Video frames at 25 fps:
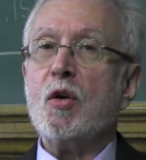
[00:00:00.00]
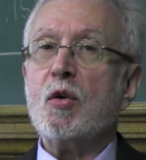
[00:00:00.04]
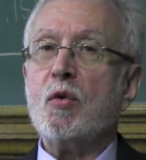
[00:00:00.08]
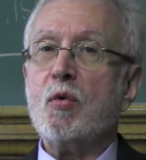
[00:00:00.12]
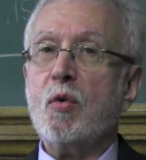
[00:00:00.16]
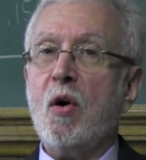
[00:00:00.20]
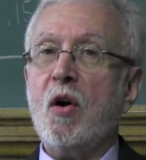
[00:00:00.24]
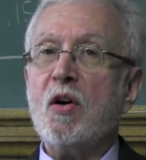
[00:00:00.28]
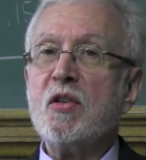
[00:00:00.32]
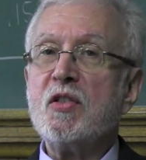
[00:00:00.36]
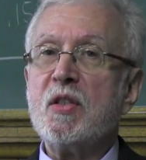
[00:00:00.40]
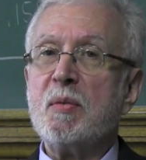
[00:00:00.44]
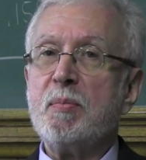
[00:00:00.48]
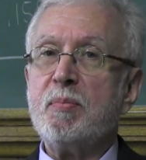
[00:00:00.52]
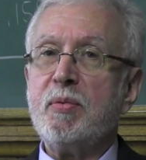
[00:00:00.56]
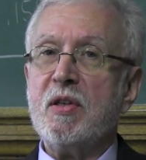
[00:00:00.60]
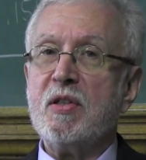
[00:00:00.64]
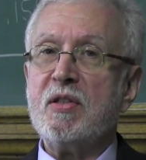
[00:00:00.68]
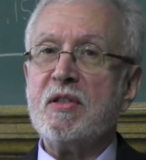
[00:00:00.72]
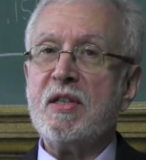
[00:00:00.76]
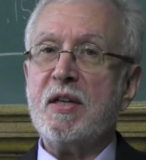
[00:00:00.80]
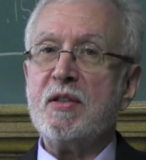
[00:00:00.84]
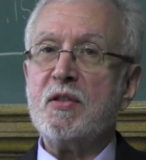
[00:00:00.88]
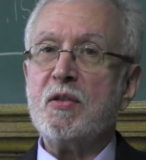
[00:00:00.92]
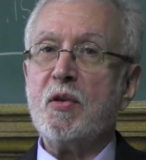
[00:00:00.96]
cross the
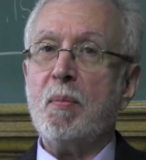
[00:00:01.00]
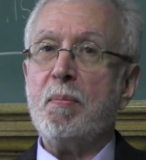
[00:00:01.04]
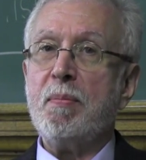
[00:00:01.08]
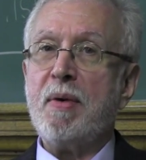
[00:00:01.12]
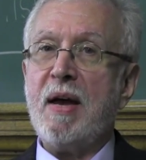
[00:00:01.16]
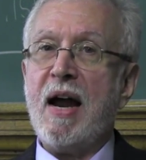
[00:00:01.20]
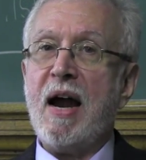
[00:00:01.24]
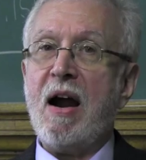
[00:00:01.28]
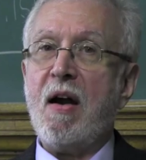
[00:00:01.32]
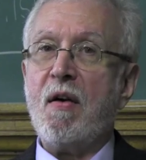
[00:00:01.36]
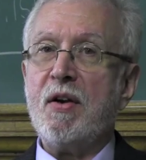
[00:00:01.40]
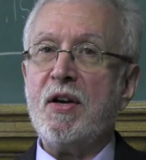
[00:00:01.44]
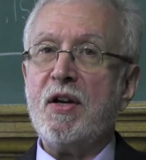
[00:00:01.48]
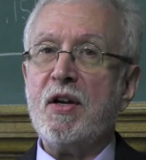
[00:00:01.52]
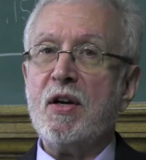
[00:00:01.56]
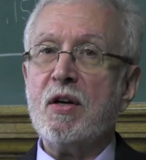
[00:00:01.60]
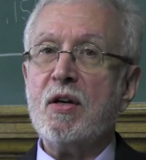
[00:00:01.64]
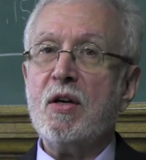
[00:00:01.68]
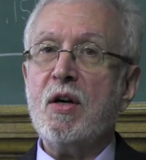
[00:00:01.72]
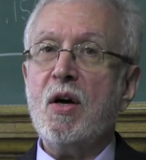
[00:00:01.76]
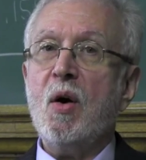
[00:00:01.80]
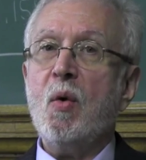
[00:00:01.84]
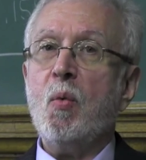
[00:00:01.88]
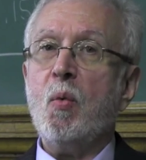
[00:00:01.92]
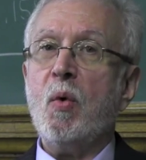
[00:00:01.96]
placental
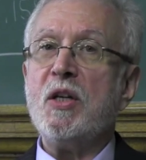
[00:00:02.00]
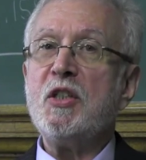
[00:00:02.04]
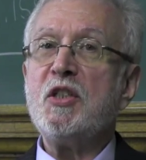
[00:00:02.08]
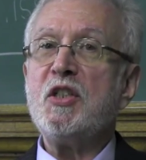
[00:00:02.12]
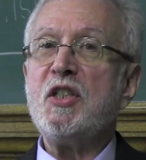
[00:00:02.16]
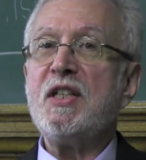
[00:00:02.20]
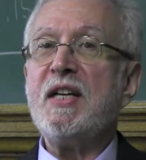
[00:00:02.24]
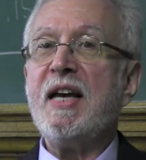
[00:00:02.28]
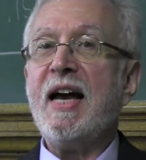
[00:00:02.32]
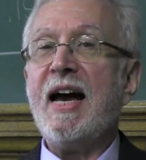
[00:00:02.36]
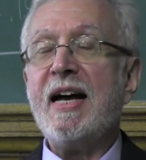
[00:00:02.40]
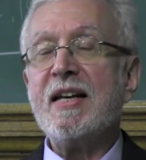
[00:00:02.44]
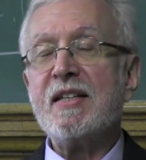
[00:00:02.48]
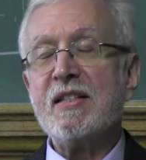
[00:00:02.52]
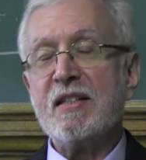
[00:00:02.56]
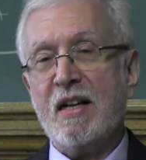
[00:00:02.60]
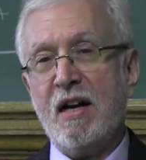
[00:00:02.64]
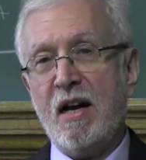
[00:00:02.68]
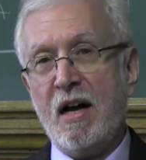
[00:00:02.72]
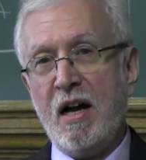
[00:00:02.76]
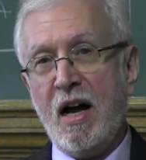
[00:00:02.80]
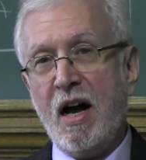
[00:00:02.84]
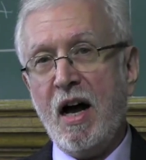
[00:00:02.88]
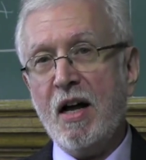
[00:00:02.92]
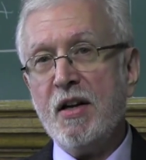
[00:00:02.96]
barrier when she has
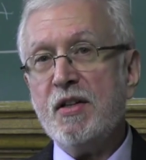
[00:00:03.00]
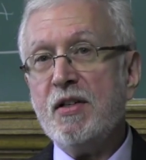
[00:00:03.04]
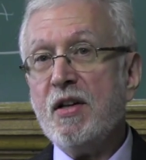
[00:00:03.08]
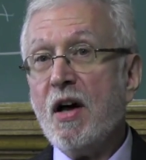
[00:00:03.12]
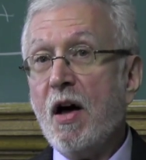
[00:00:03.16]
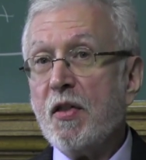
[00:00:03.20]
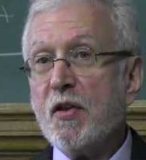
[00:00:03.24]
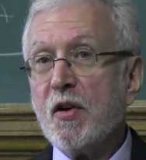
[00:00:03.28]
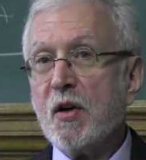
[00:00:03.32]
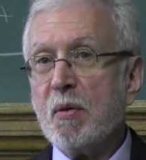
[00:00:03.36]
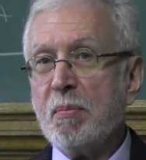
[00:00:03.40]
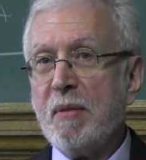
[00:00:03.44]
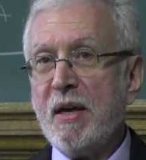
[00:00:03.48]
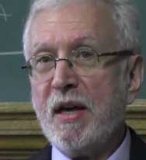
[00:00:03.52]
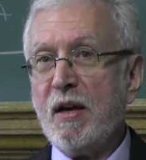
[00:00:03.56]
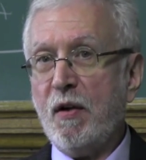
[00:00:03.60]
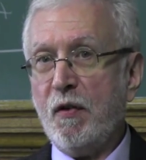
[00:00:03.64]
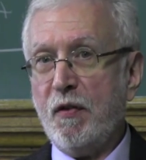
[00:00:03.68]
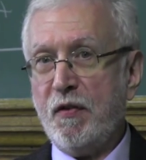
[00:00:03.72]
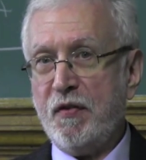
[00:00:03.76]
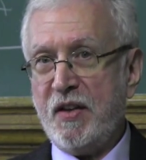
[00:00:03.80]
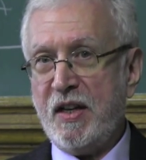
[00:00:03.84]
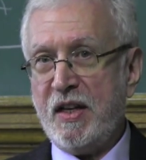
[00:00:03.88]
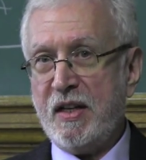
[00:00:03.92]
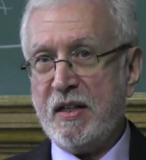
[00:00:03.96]
another
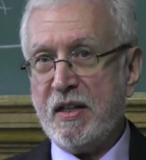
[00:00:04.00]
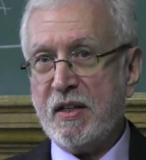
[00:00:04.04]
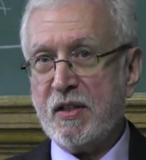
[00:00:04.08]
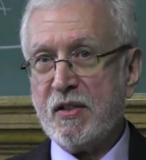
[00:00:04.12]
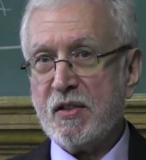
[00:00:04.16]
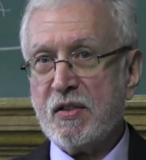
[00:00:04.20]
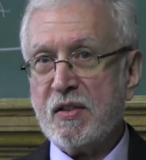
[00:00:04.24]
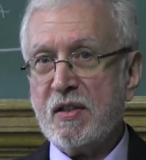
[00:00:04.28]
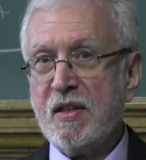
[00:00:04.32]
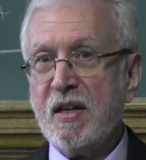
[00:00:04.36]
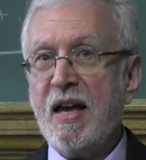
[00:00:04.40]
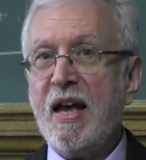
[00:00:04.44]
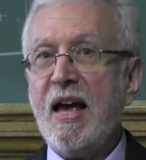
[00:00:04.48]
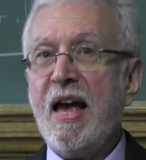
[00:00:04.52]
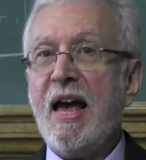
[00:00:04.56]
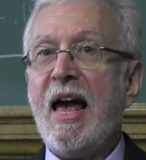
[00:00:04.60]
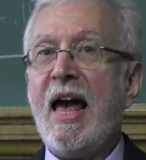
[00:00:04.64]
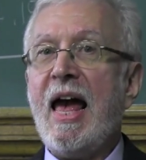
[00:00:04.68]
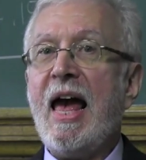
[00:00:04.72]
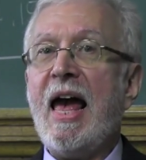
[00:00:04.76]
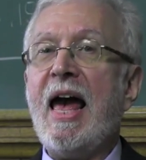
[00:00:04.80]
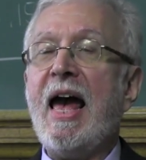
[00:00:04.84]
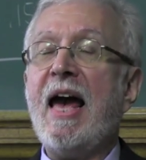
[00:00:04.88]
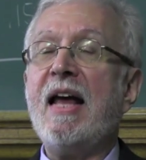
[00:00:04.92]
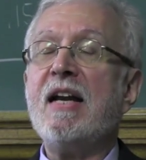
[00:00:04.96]
male fetus
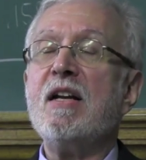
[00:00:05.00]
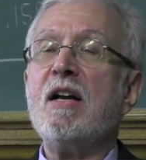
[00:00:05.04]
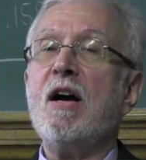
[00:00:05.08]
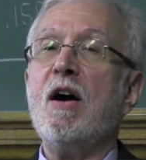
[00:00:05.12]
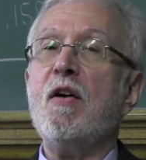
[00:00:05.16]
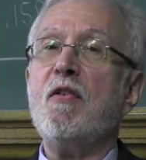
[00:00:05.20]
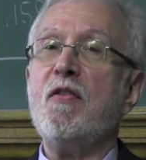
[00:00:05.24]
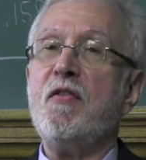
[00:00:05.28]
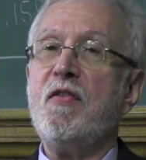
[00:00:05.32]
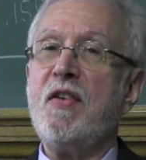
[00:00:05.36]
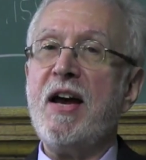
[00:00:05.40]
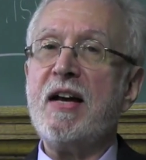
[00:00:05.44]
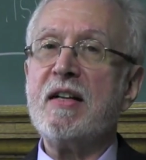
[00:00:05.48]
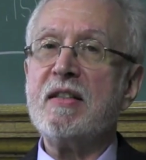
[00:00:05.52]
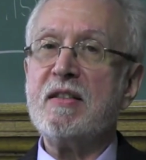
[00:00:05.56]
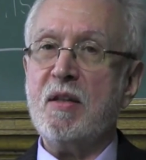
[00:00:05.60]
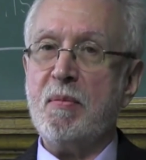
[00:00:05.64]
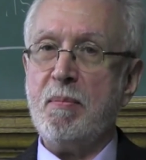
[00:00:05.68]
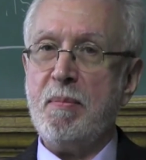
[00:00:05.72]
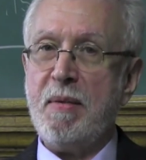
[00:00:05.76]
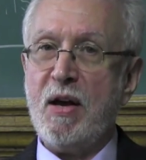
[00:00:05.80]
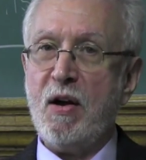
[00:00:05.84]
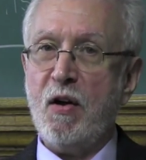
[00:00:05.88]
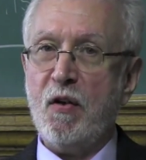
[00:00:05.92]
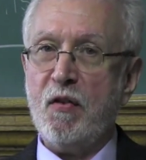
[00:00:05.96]
and affect
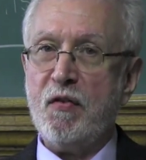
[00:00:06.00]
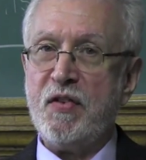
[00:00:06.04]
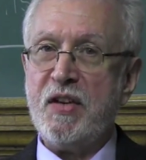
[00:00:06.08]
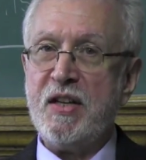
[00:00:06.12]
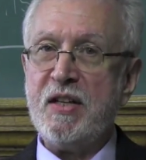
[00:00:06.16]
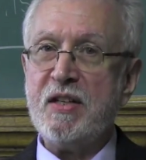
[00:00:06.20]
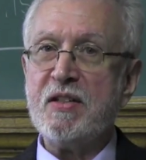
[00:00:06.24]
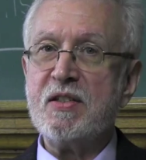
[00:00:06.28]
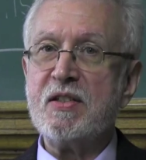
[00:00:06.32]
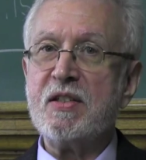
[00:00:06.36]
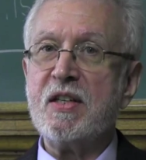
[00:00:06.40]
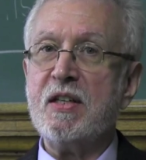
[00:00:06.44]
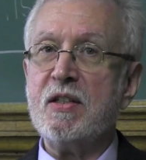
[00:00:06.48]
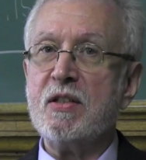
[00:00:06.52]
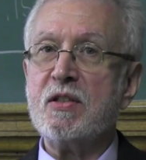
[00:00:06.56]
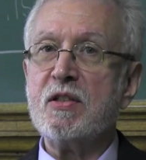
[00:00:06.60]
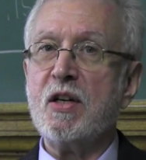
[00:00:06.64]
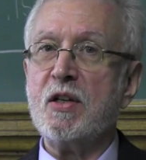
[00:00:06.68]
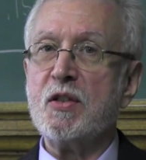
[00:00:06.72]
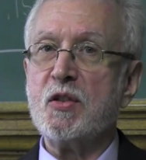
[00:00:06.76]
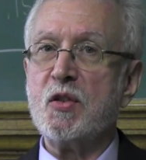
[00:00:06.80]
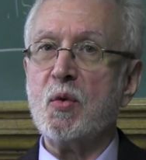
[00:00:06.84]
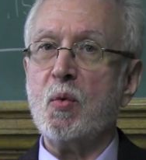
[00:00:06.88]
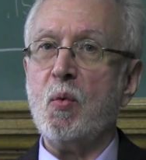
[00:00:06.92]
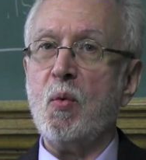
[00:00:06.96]
the male fetus in
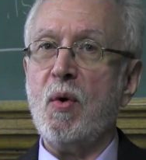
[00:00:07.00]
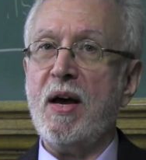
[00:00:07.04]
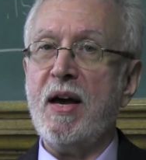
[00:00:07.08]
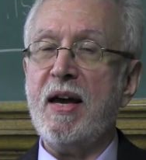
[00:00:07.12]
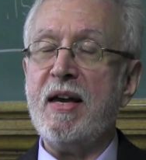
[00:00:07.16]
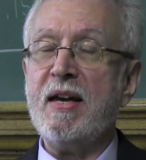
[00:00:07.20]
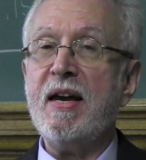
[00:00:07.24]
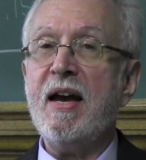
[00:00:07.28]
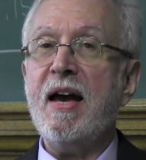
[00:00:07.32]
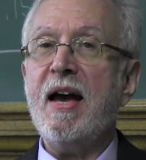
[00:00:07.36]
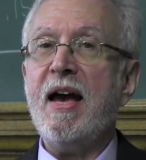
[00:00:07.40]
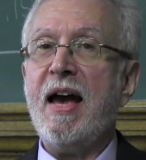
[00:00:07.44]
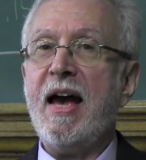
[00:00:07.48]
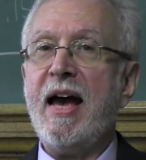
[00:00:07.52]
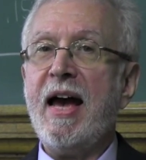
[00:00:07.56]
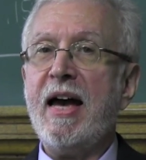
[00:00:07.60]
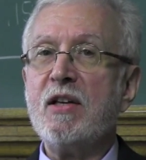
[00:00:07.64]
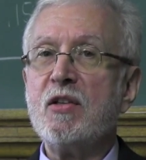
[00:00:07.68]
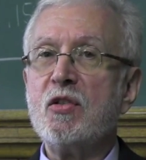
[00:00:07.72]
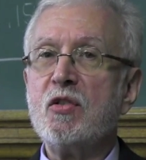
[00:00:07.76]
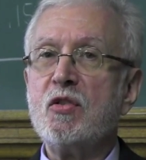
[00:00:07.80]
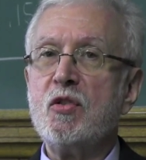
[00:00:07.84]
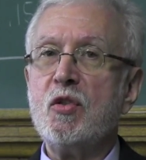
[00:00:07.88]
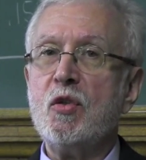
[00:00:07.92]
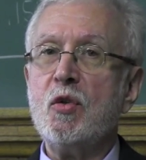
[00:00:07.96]
such a way
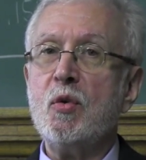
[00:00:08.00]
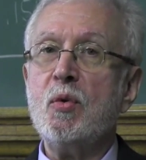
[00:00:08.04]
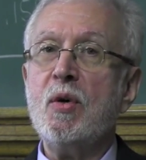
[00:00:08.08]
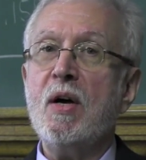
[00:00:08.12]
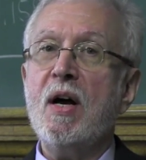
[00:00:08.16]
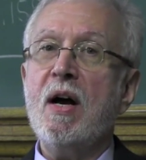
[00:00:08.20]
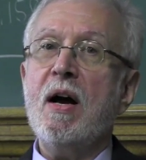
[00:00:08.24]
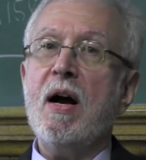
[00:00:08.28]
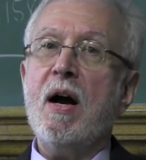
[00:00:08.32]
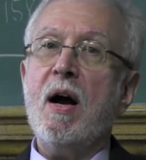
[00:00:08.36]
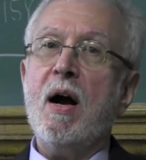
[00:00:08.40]
as to